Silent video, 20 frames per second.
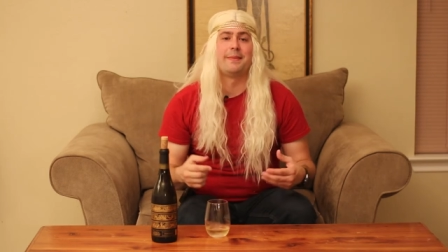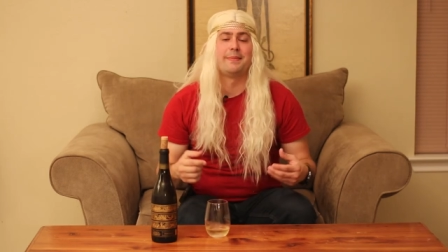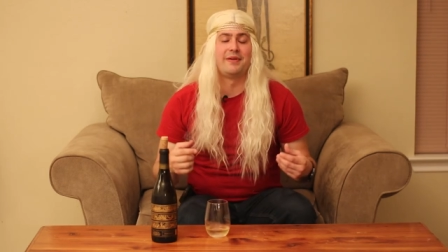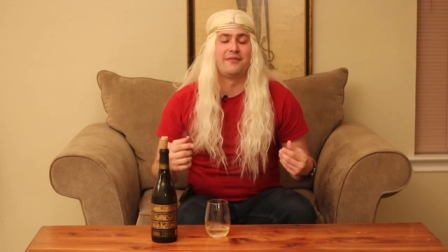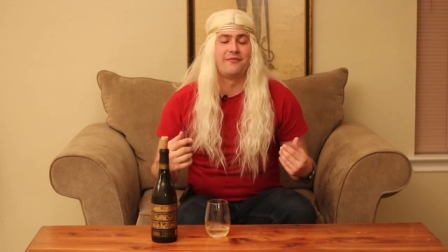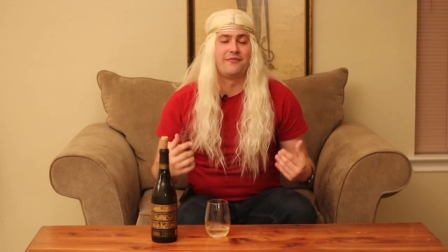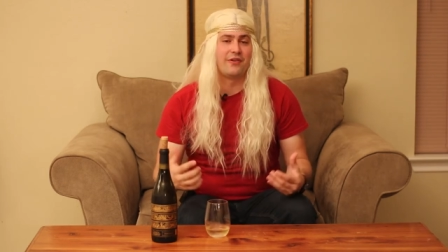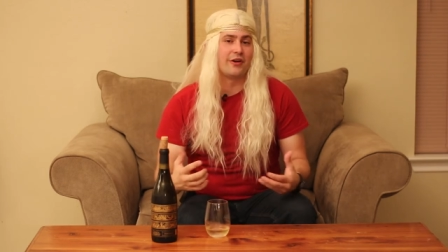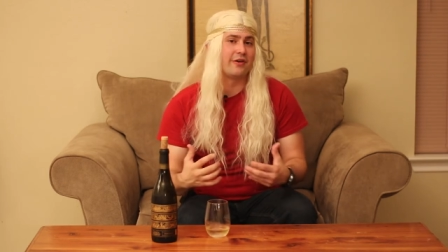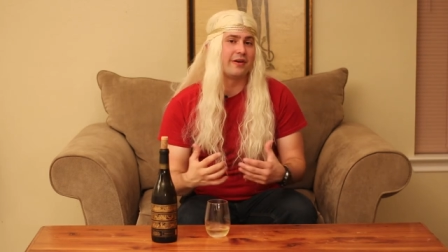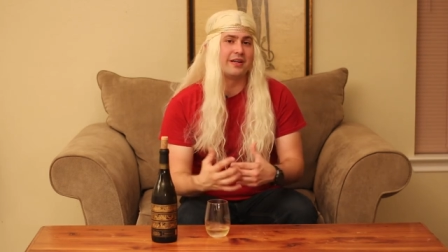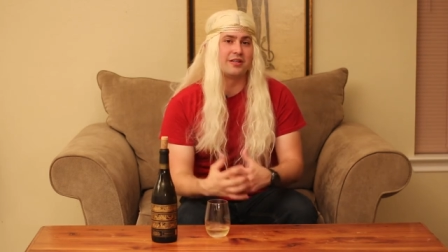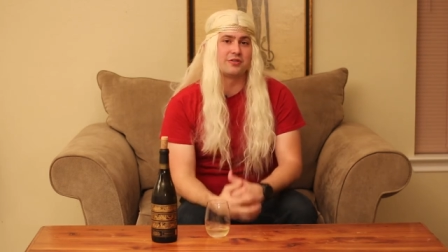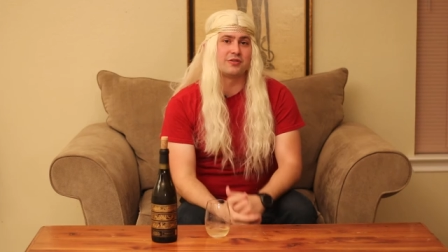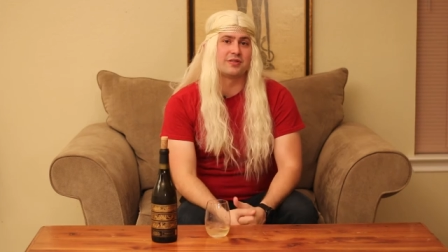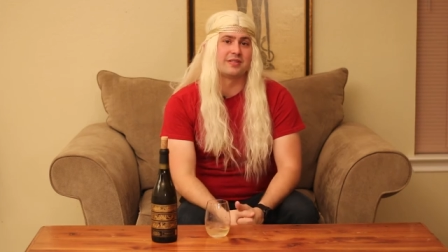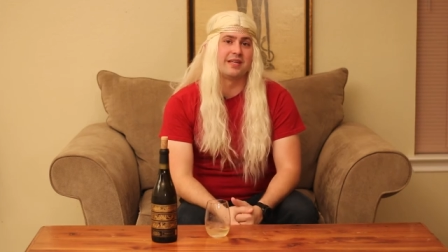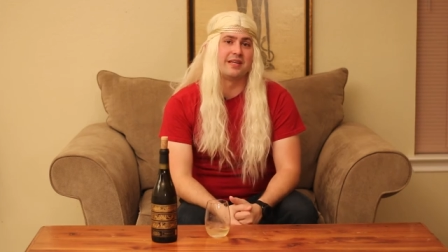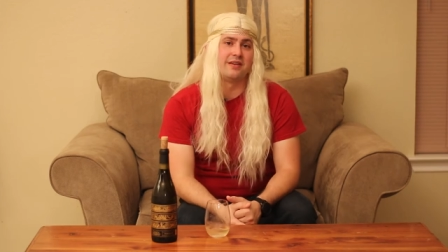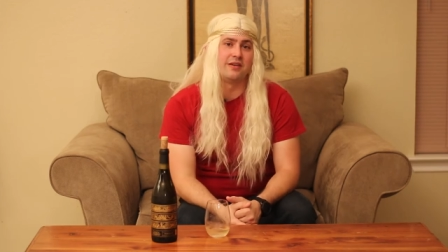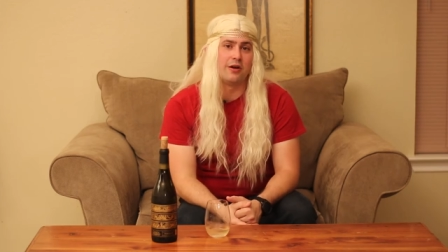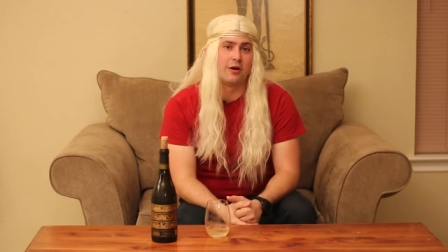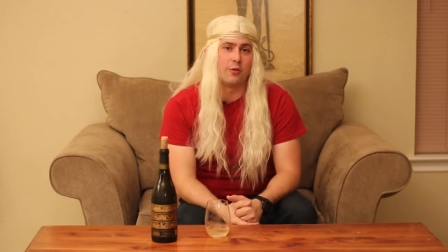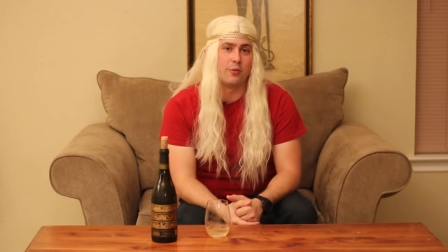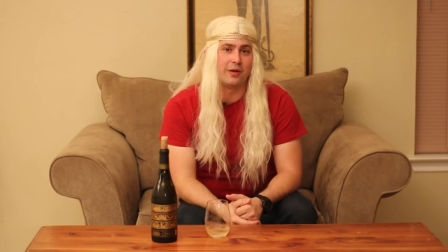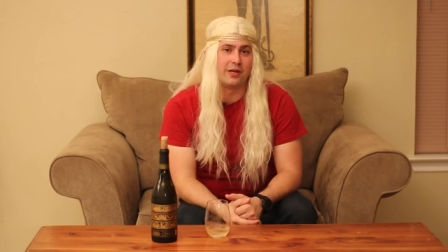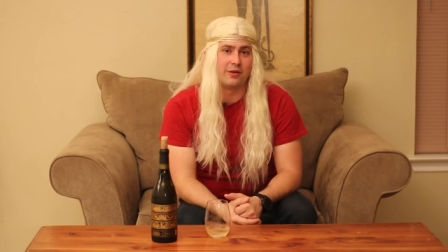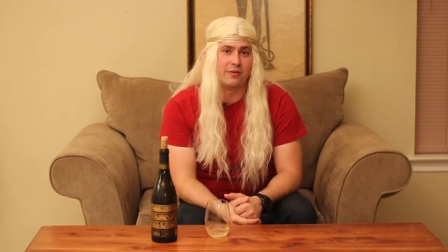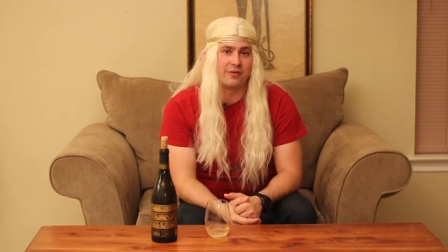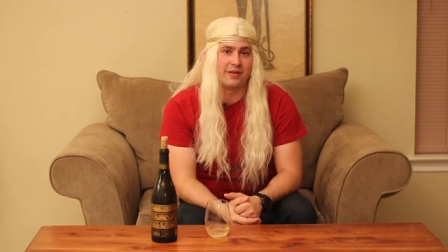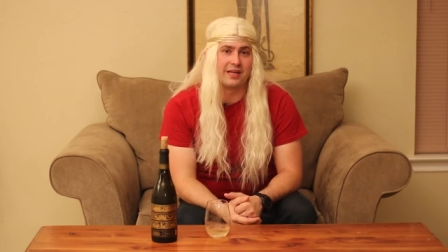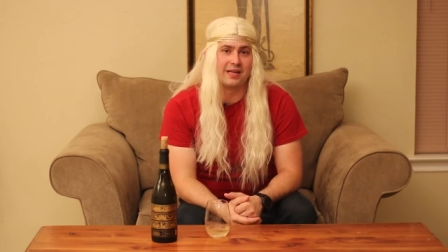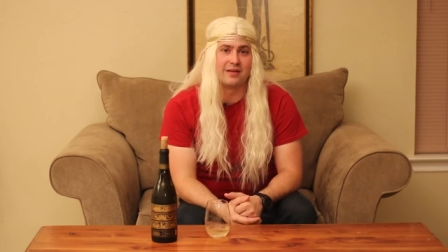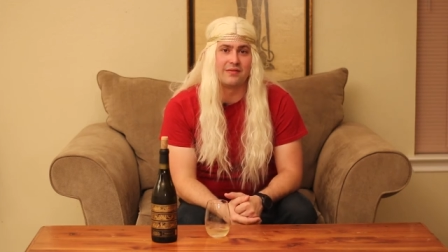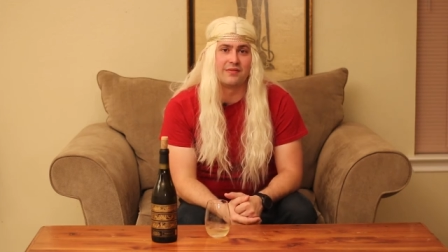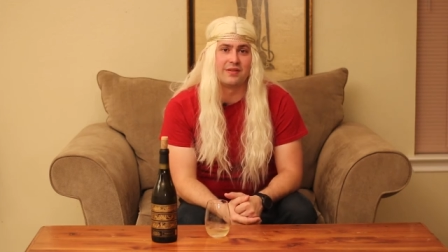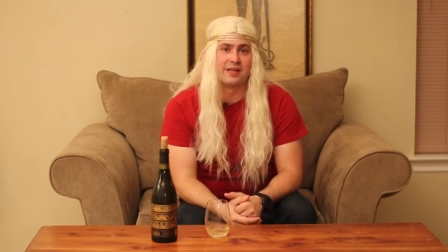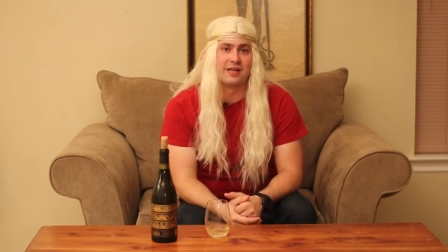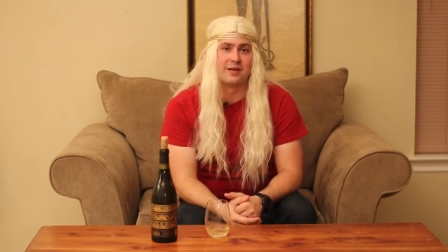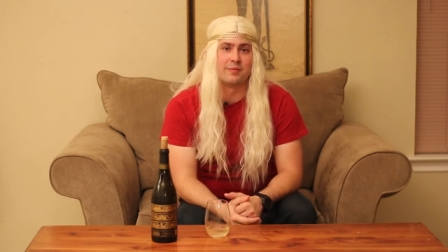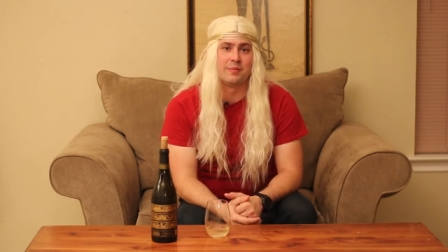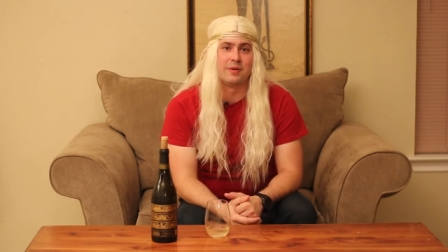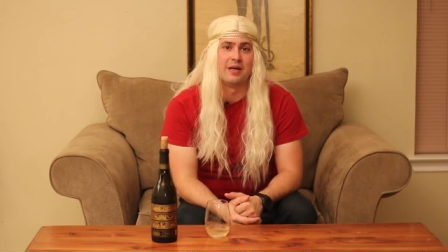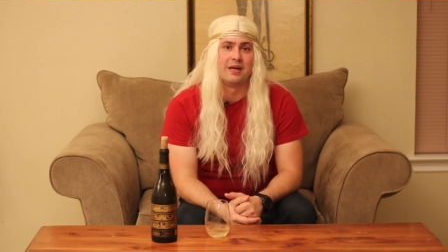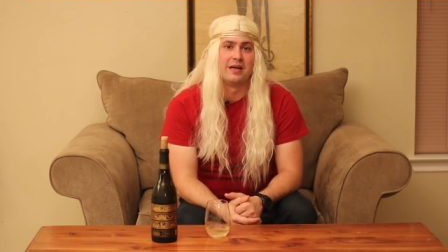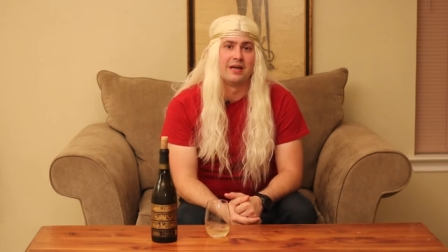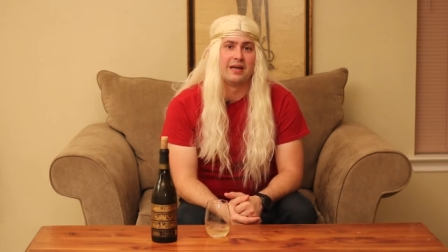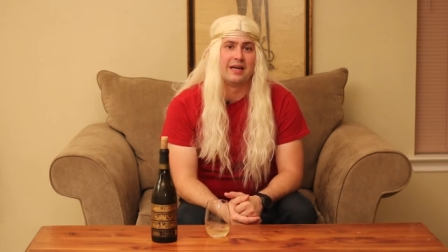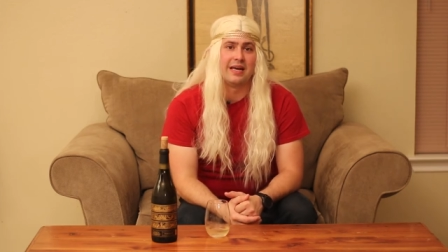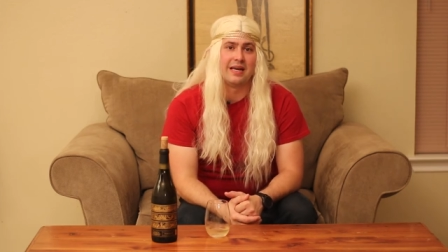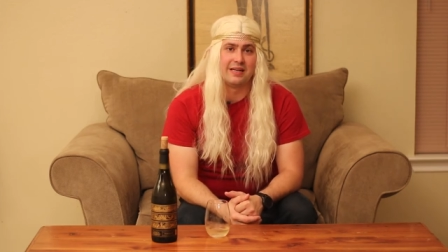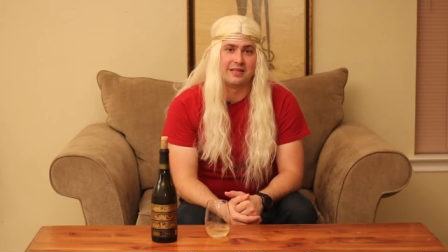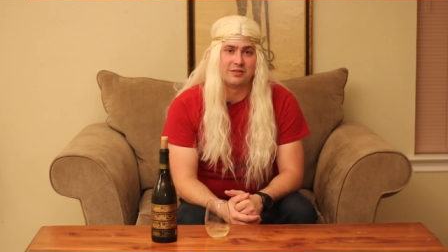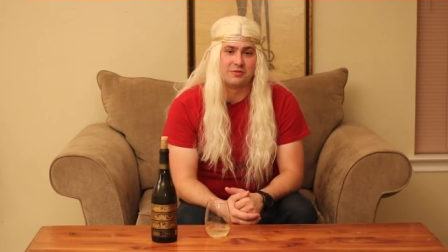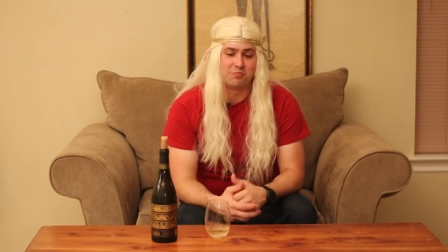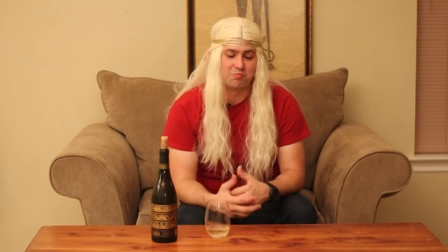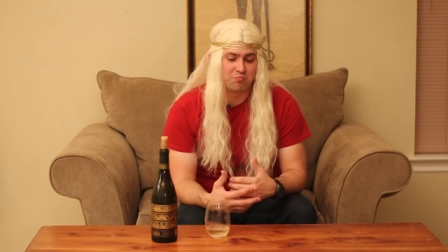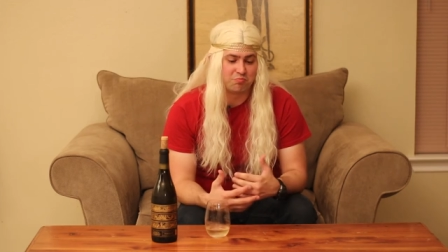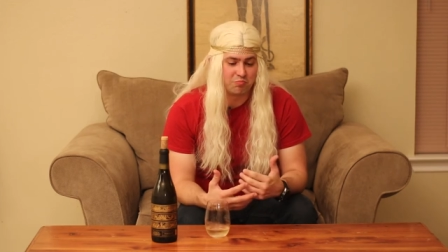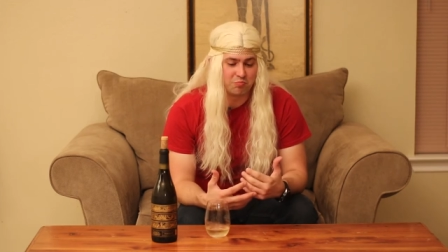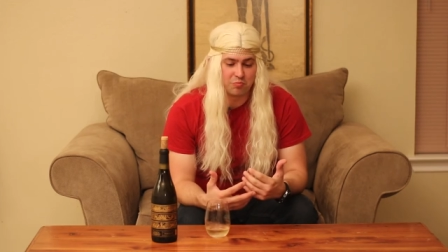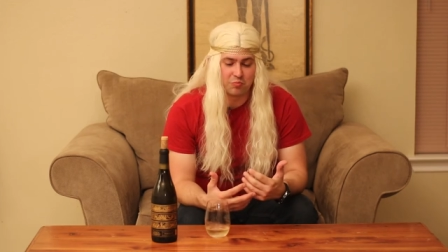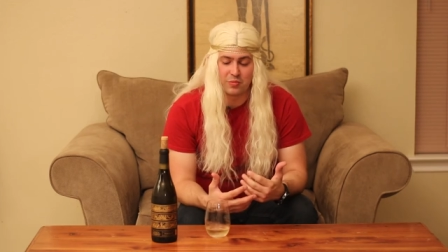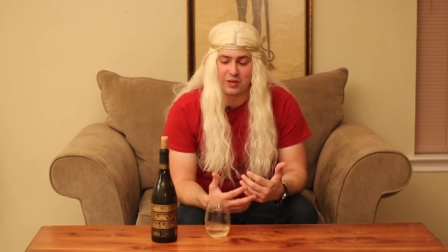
I'd be very interested to know what you think of them and